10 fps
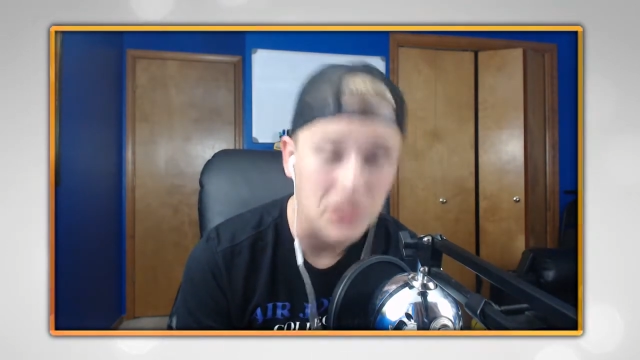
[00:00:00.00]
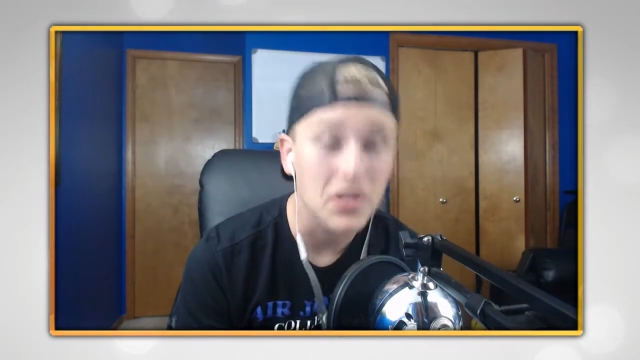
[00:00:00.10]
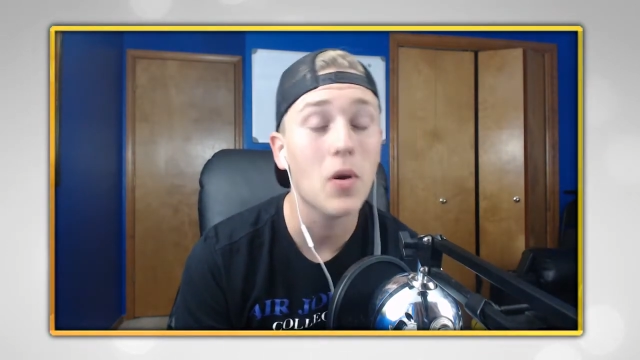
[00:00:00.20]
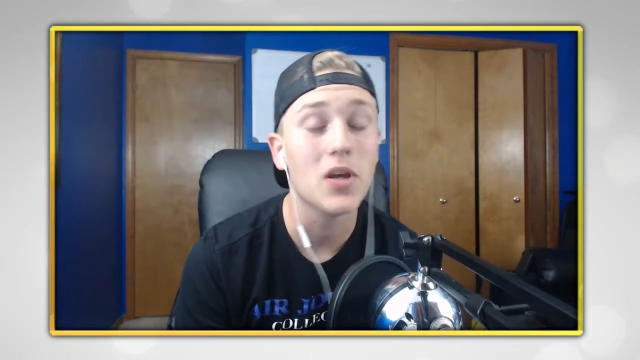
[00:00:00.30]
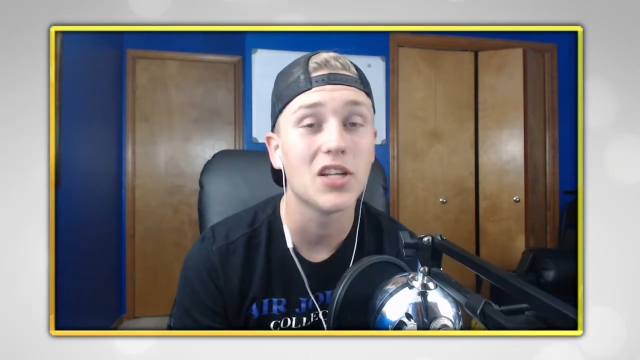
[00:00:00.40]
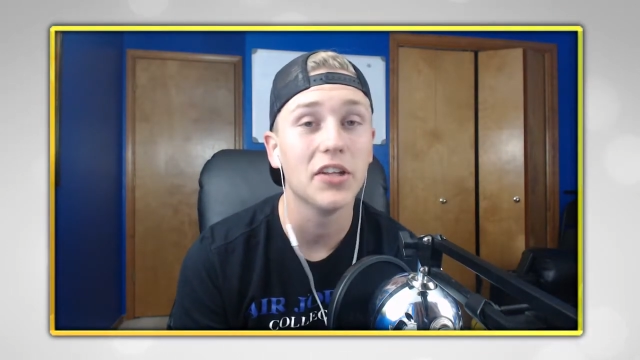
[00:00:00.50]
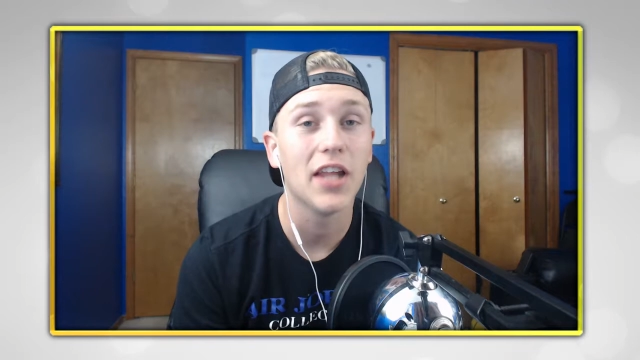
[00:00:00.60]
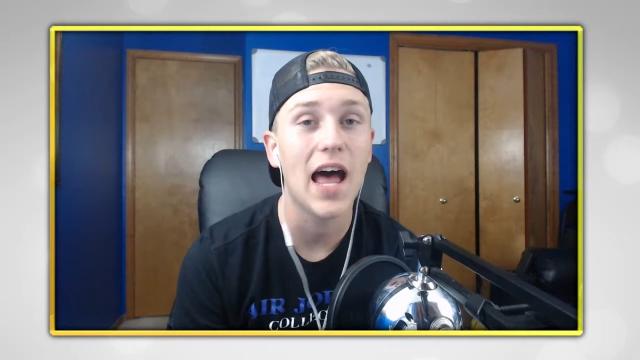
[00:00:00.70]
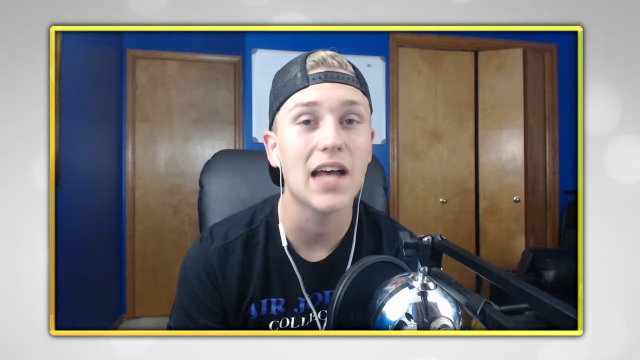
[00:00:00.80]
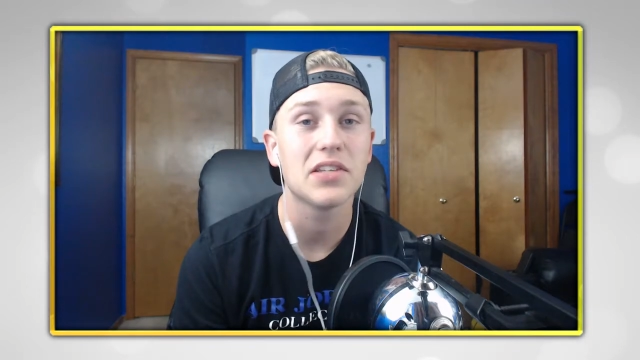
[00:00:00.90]
So I wasn't on
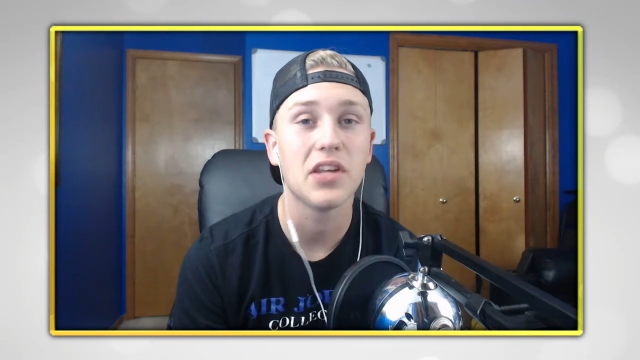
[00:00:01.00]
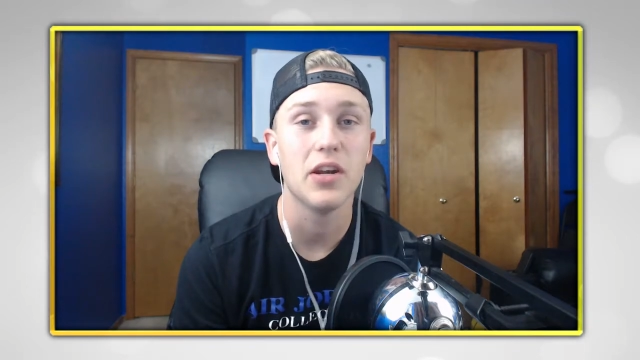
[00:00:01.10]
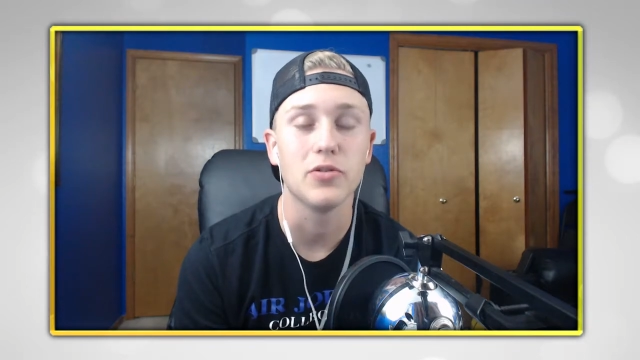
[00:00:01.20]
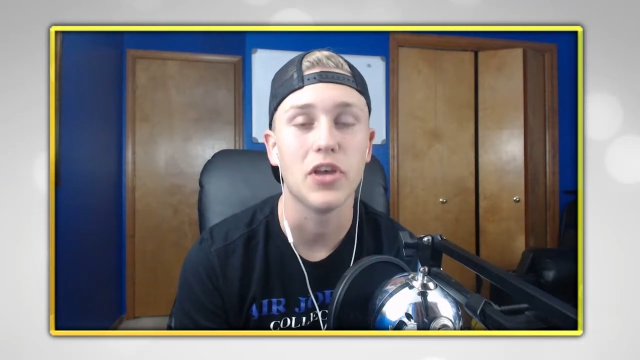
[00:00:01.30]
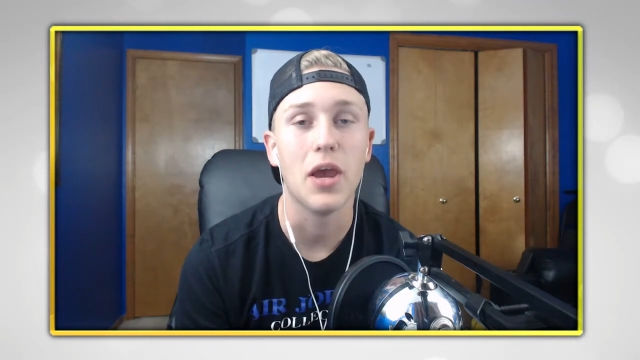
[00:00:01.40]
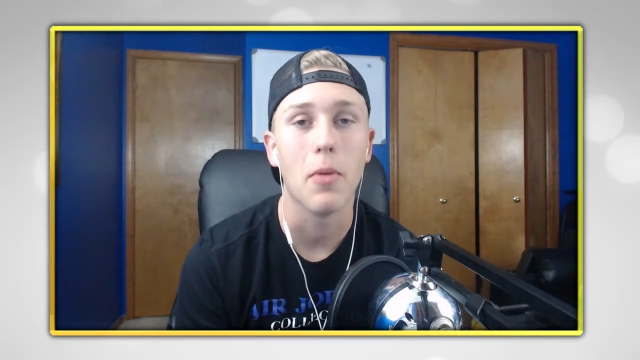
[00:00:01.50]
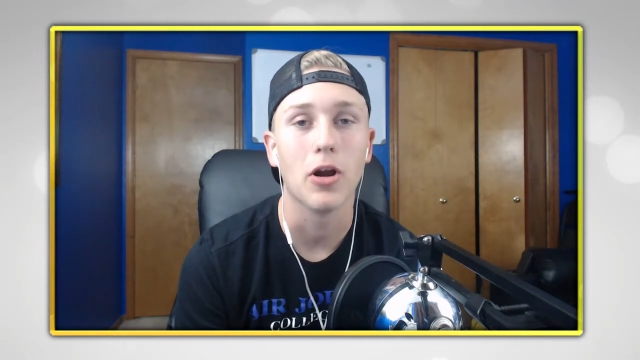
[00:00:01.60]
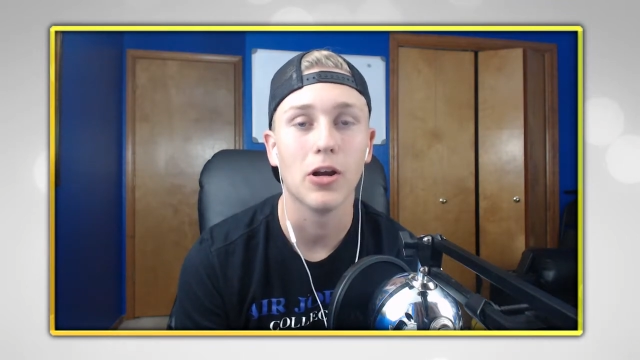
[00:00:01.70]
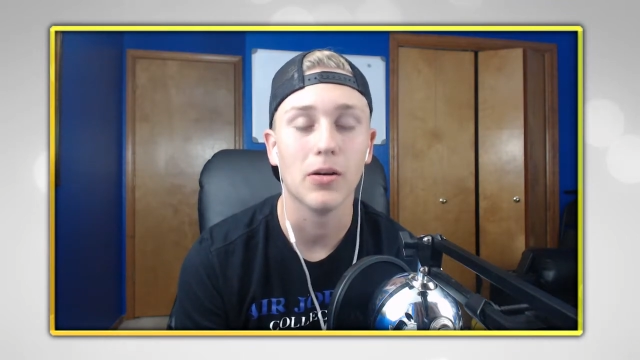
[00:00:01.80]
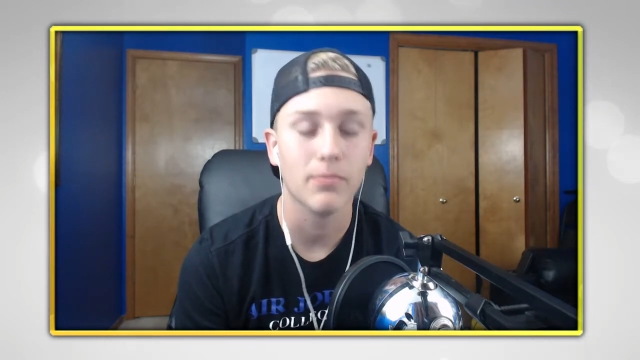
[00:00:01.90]
last, and it was a hit
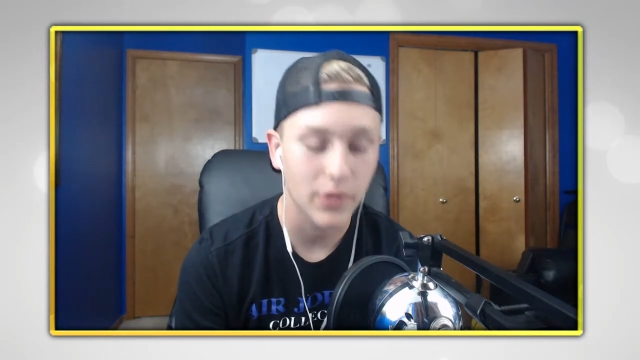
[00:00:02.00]
marker.